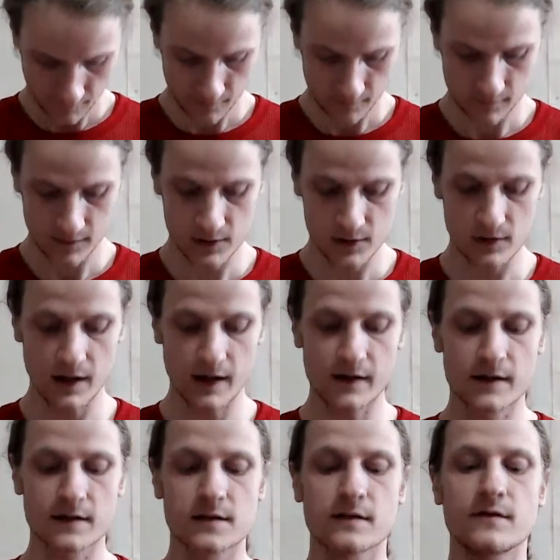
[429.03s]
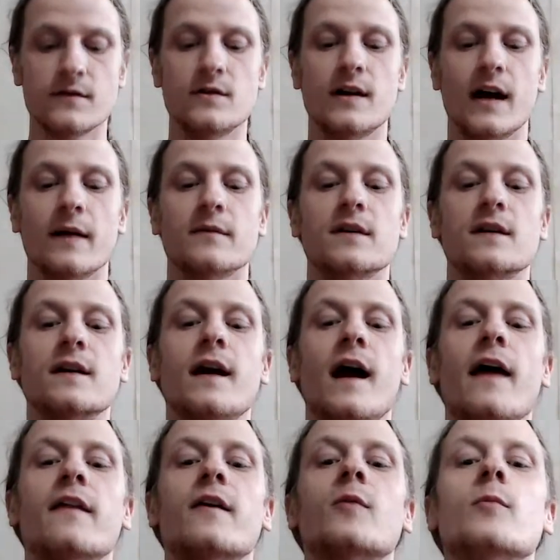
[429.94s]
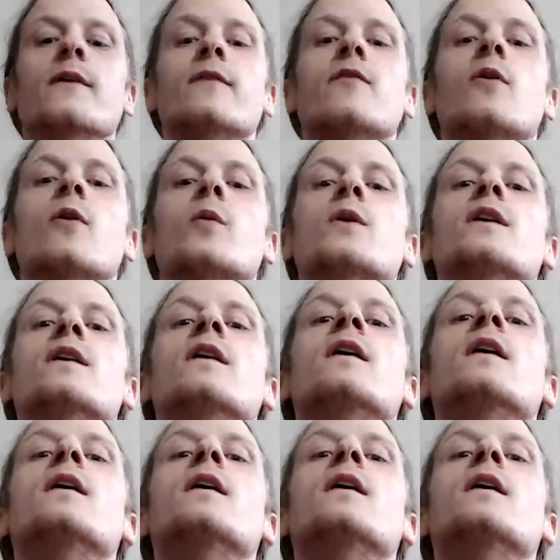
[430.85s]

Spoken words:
Let's try this a few times together before we